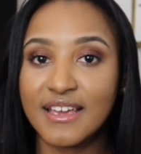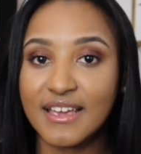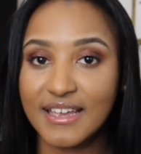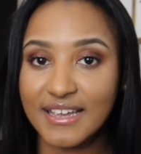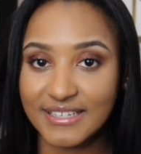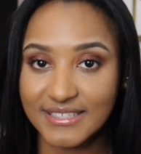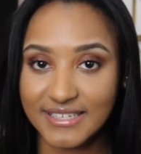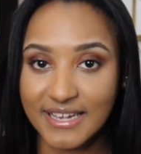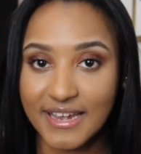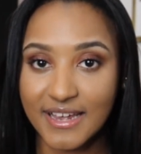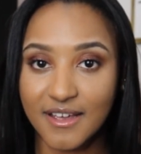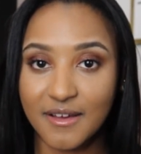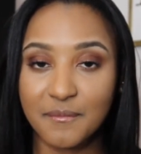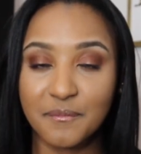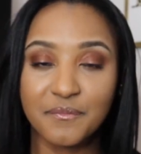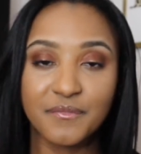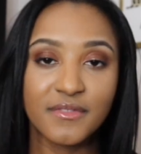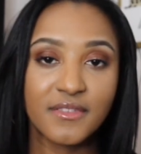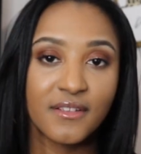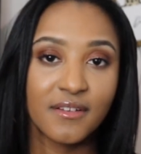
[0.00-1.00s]

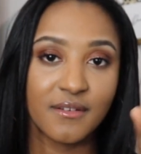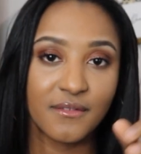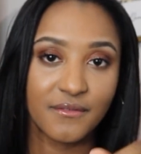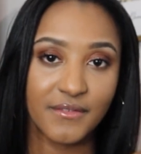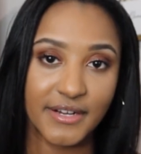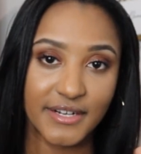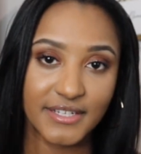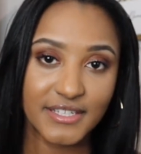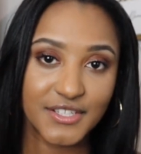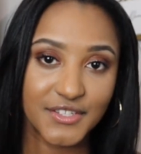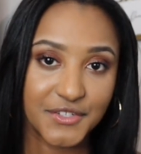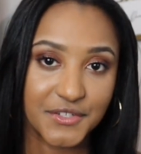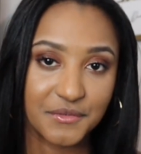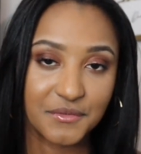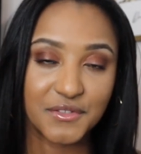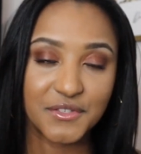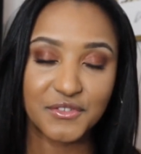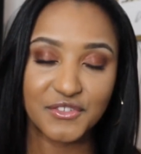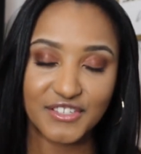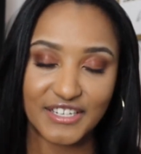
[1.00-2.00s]
exam very
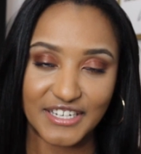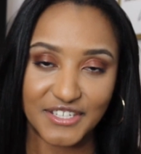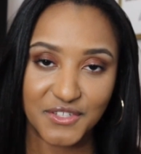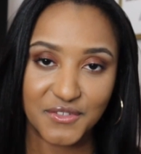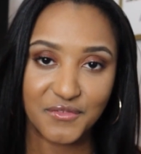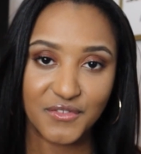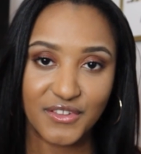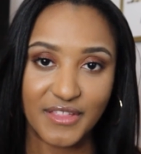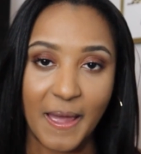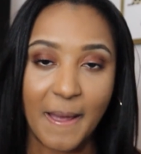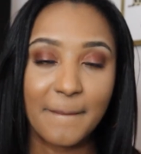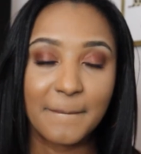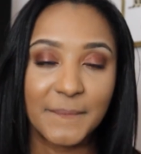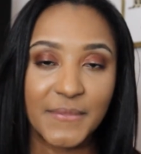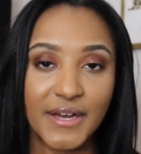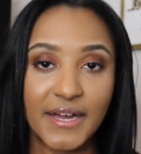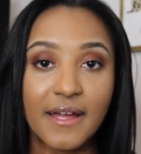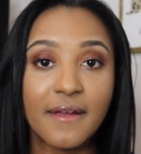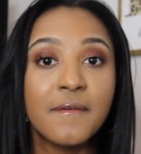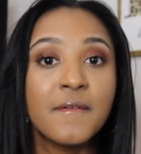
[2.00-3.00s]
soon, so stay tuned for that.
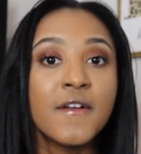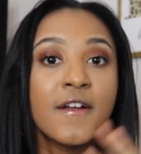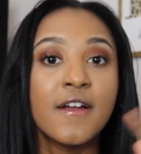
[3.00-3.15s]
But